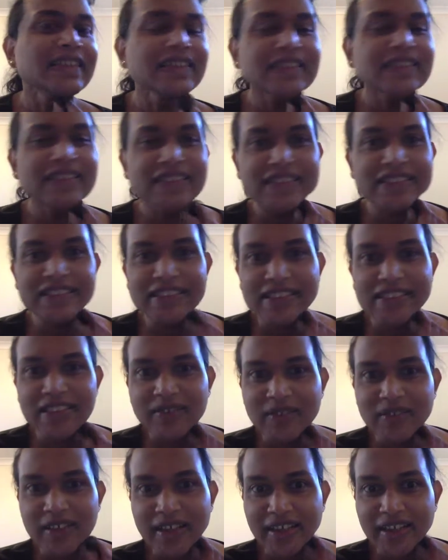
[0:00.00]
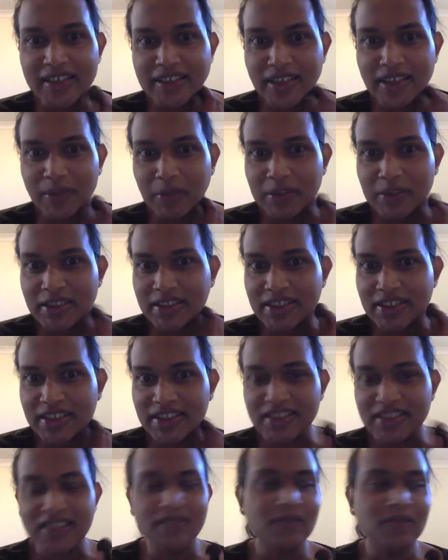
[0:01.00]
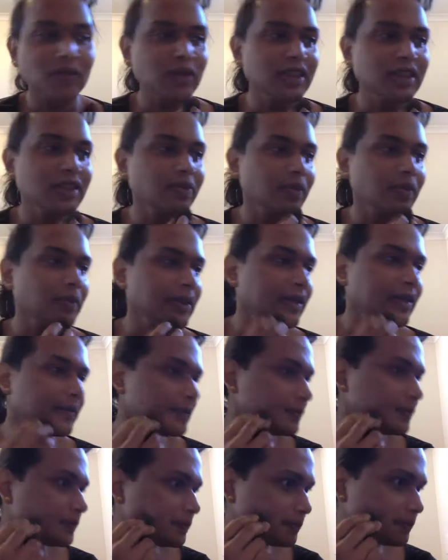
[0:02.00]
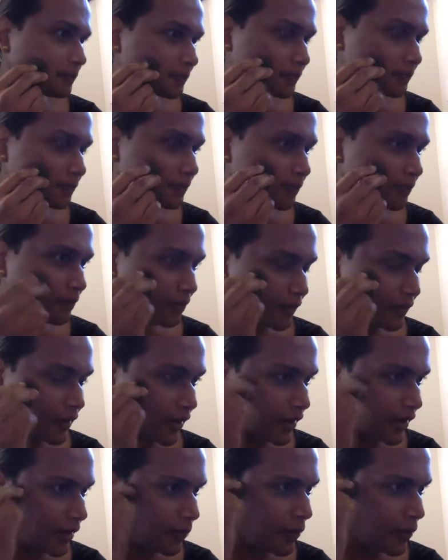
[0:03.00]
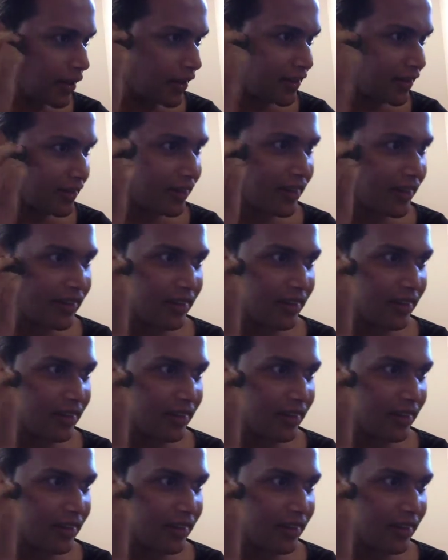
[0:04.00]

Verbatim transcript: 67 I can type at 67 words per minute and apparently